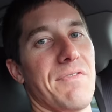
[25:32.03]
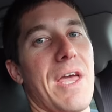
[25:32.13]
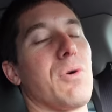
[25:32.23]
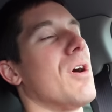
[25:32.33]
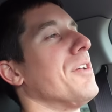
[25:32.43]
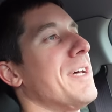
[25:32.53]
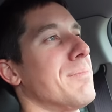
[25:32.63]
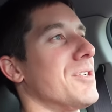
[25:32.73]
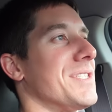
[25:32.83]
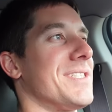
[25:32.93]
If they were all
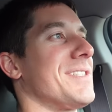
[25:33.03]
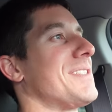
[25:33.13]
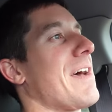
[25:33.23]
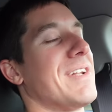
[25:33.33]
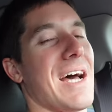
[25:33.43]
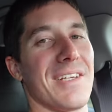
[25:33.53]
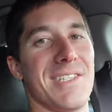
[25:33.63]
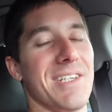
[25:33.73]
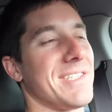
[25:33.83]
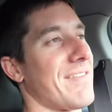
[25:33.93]
numbers, it's 7 out of
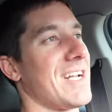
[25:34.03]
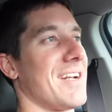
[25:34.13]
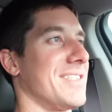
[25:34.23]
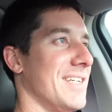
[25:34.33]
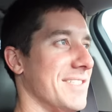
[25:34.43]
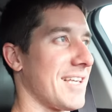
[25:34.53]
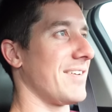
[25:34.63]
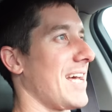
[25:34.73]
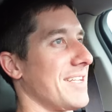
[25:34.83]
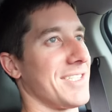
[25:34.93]
10, 7 out of 10,
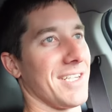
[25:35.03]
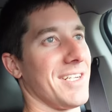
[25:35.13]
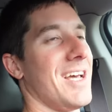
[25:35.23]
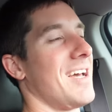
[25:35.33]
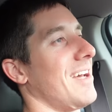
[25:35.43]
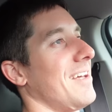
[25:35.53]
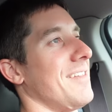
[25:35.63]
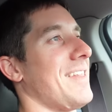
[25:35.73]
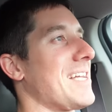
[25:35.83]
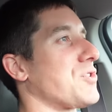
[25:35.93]
7 out of 10.
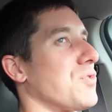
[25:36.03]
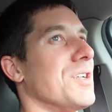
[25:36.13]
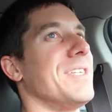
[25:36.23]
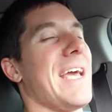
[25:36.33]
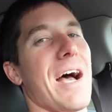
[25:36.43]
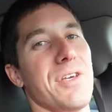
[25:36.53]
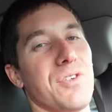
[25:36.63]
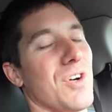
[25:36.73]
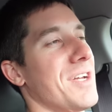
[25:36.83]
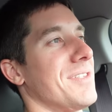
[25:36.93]
That's really how
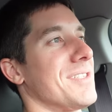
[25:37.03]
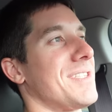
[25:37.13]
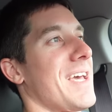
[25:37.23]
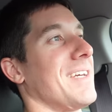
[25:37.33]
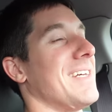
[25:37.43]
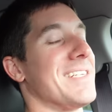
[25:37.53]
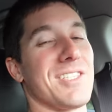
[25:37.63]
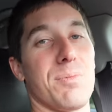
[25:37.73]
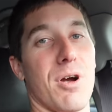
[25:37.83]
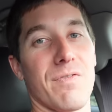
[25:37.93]
you rate this thing. It's
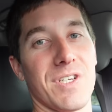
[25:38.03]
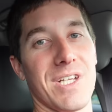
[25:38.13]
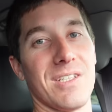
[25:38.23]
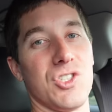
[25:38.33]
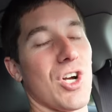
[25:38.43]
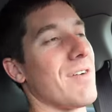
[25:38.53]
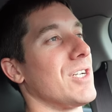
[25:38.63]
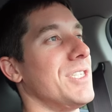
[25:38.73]
the perfect daily driver.